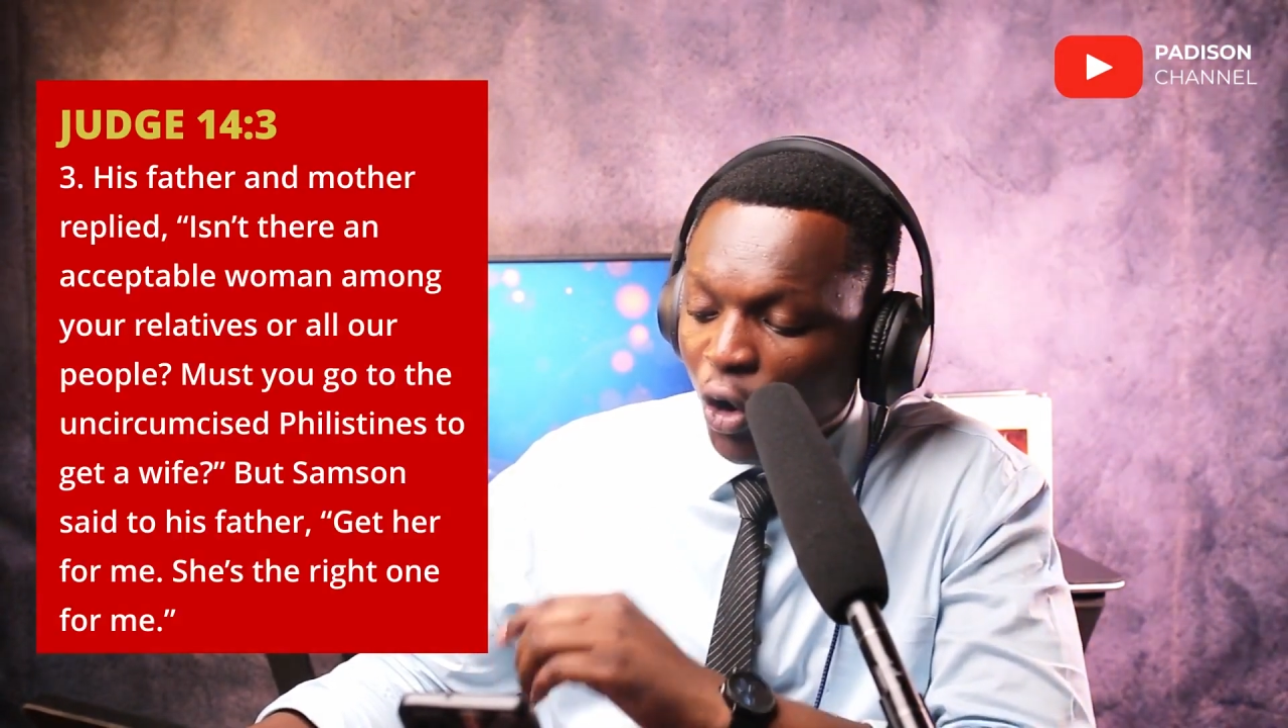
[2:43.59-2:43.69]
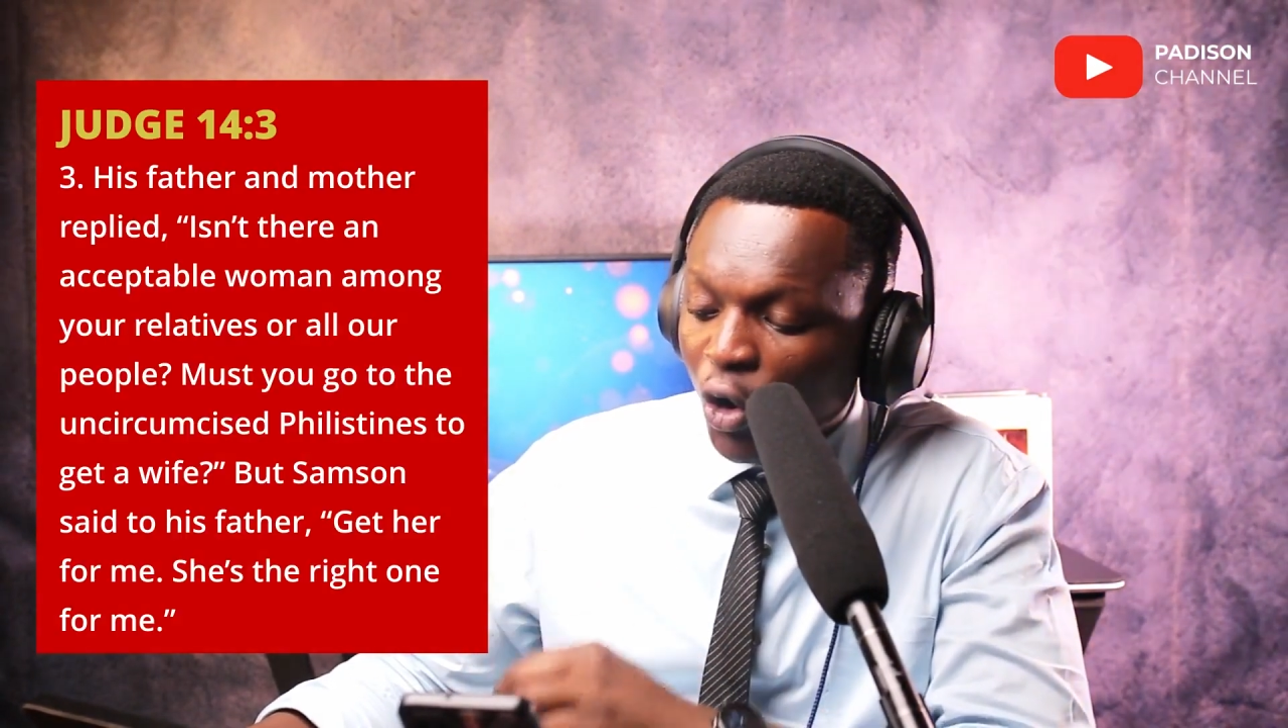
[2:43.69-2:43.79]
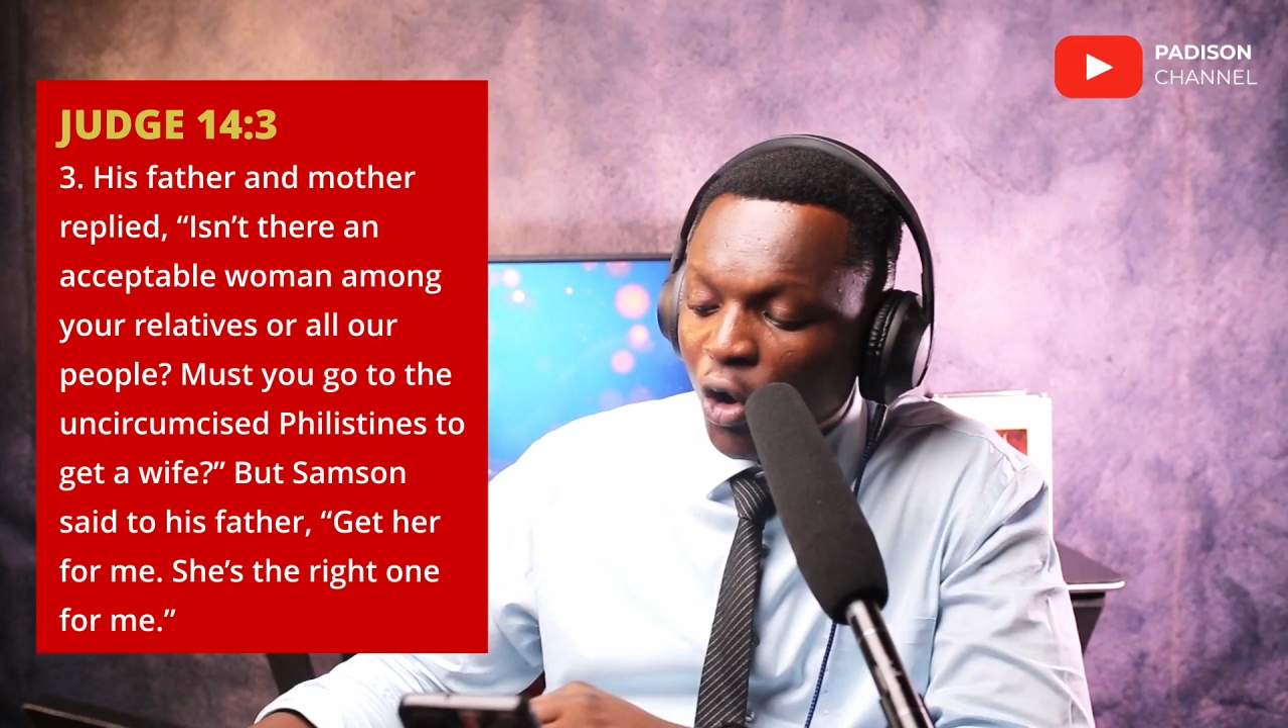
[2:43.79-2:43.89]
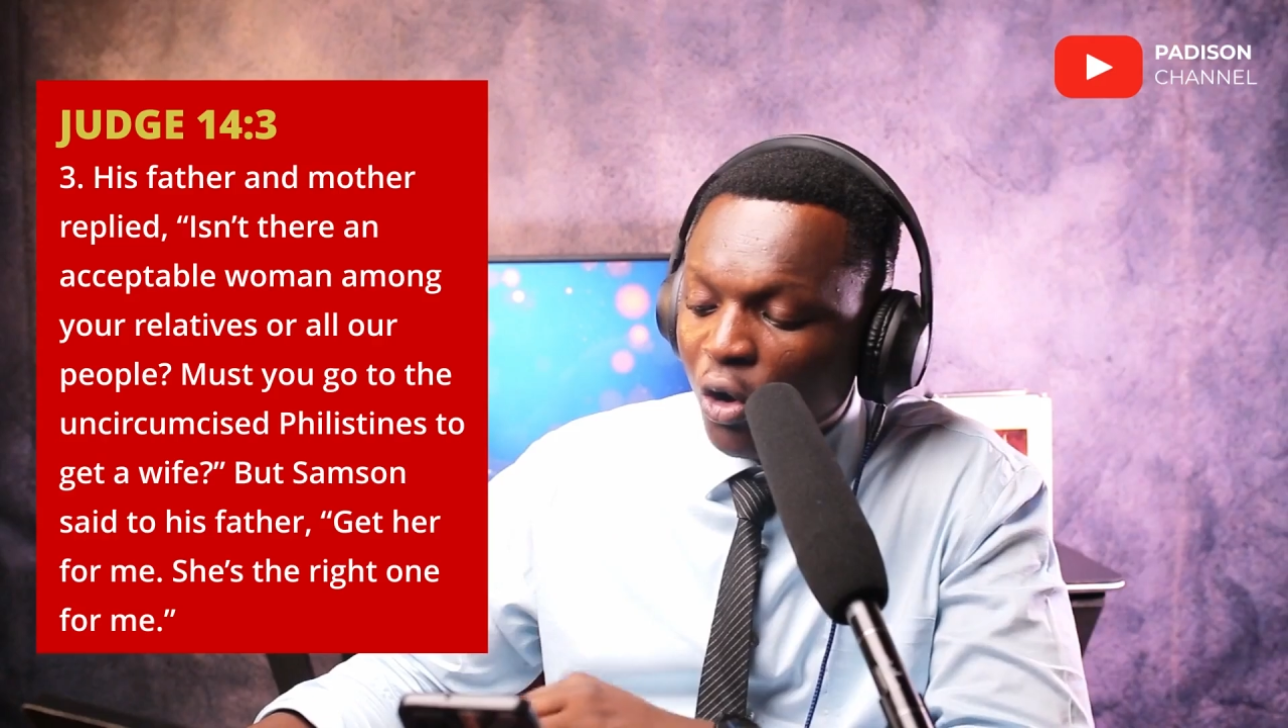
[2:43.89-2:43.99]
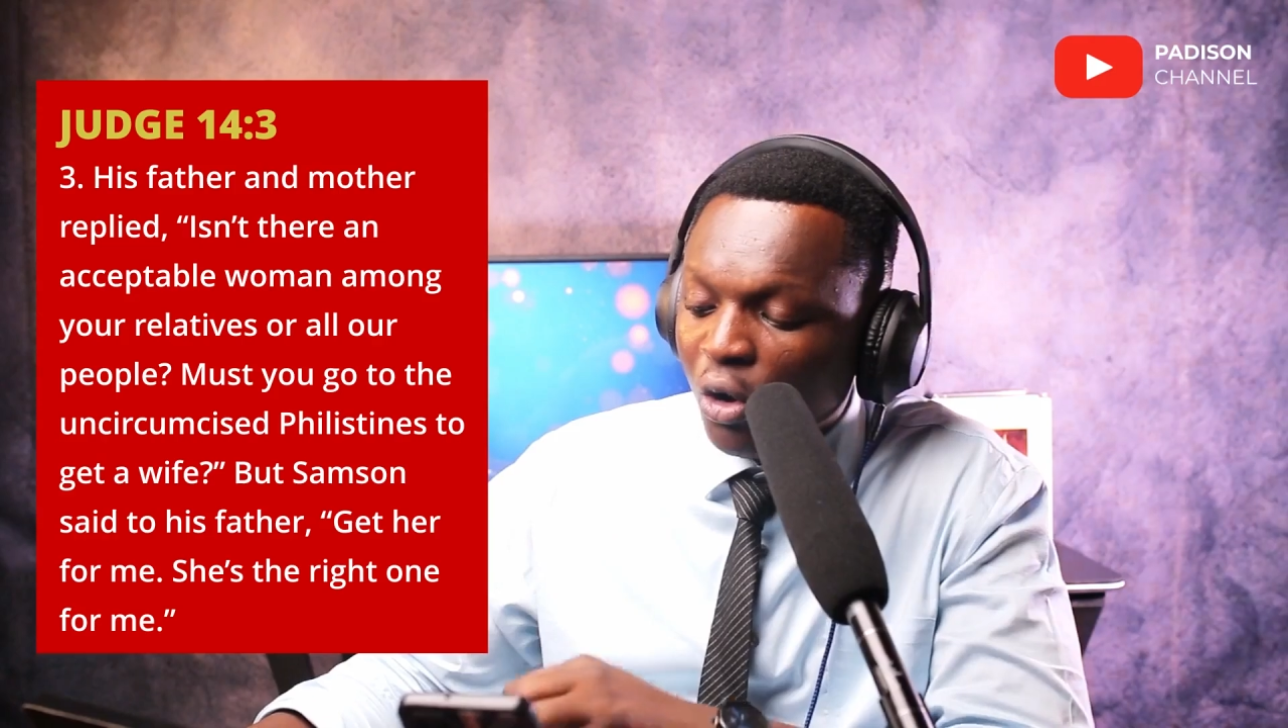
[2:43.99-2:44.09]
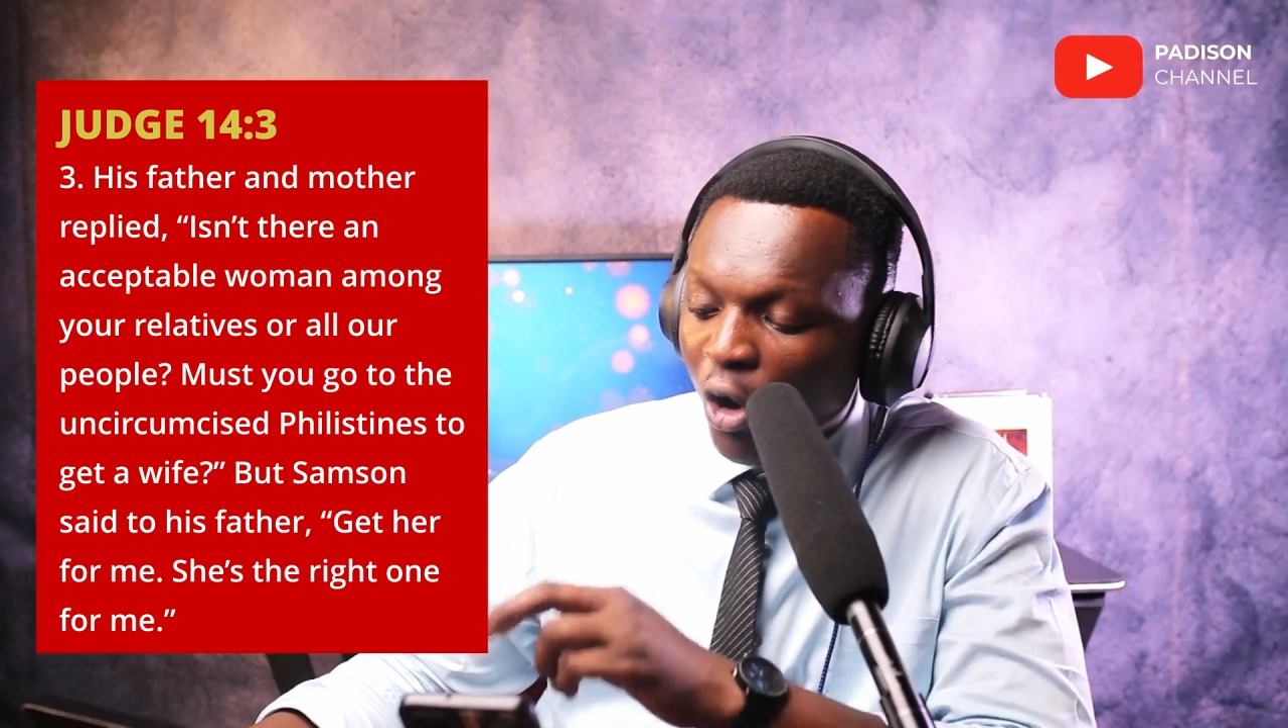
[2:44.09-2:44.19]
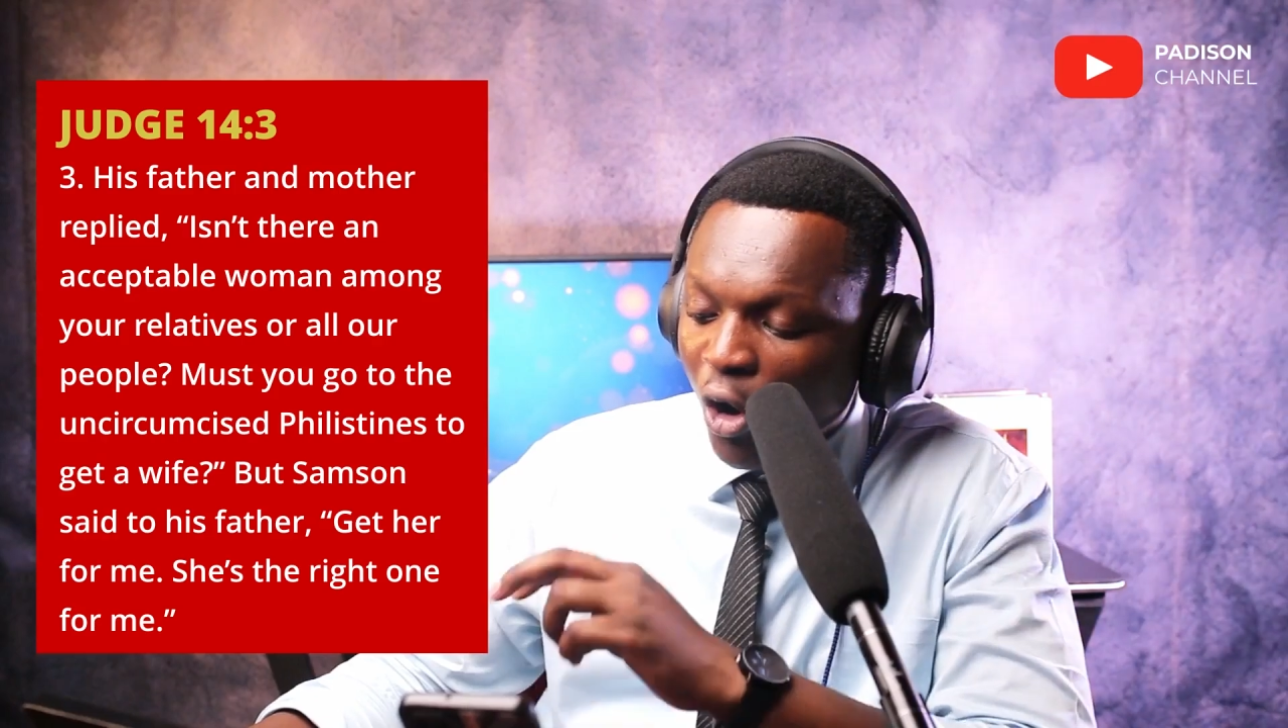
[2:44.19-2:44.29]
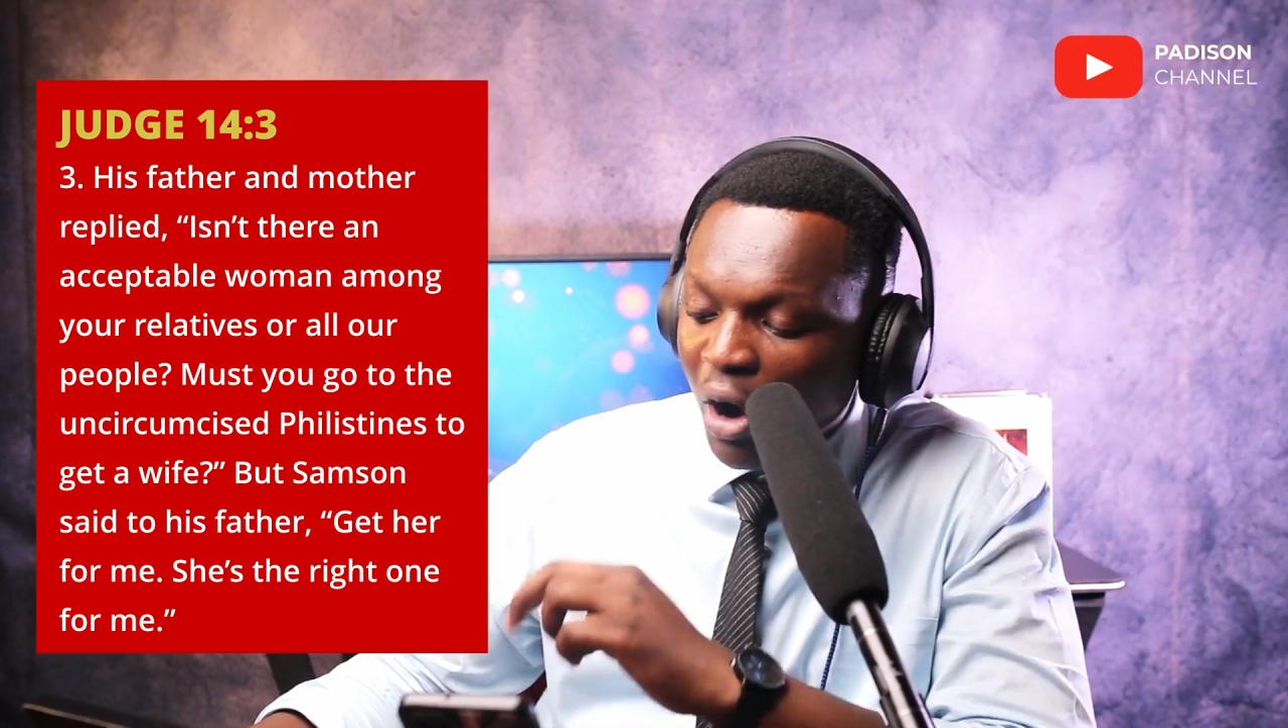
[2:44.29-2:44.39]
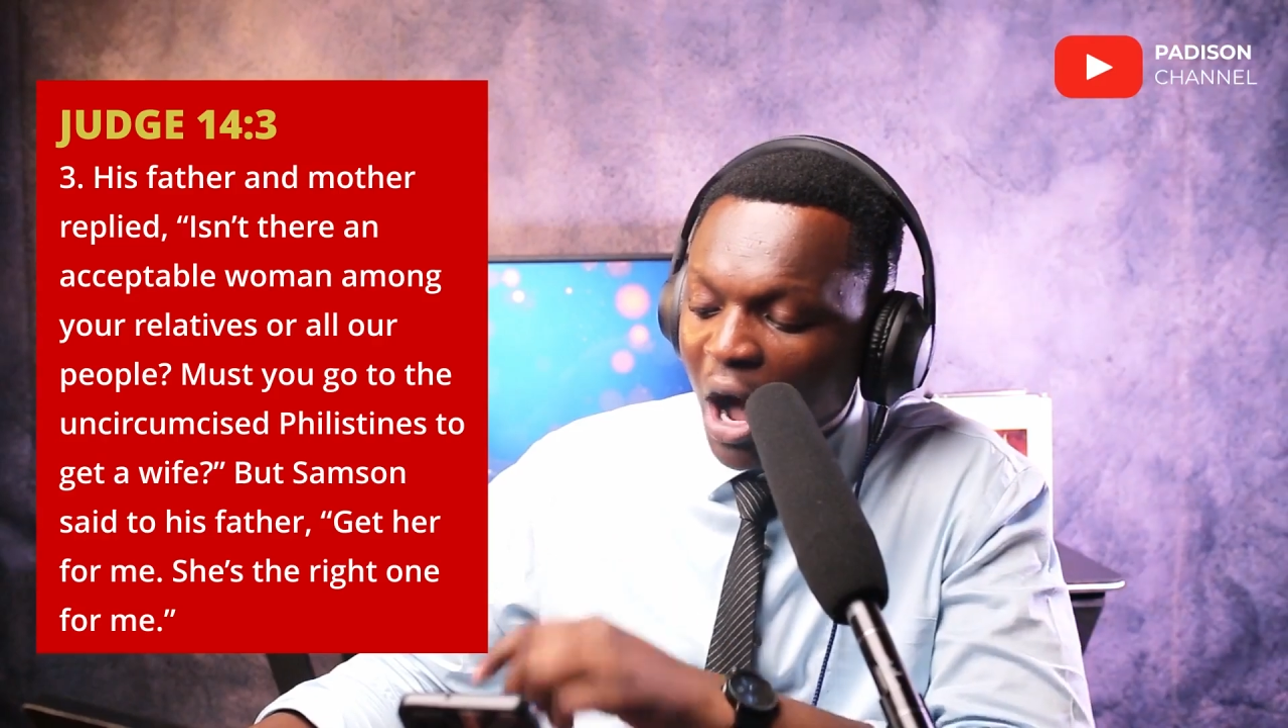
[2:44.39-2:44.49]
or all